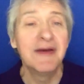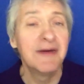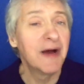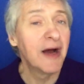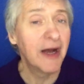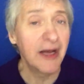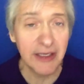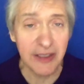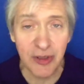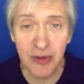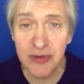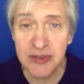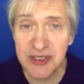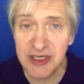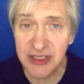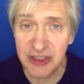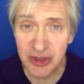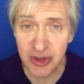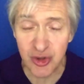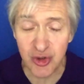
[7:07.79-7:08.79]
uh,
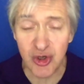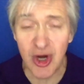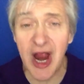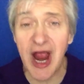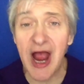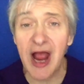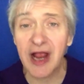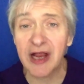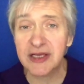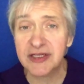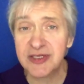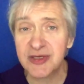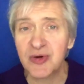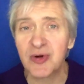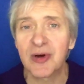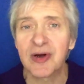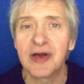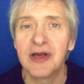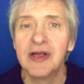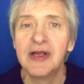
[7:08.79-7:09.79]
using tracts
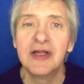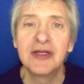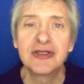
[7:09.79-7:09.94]
or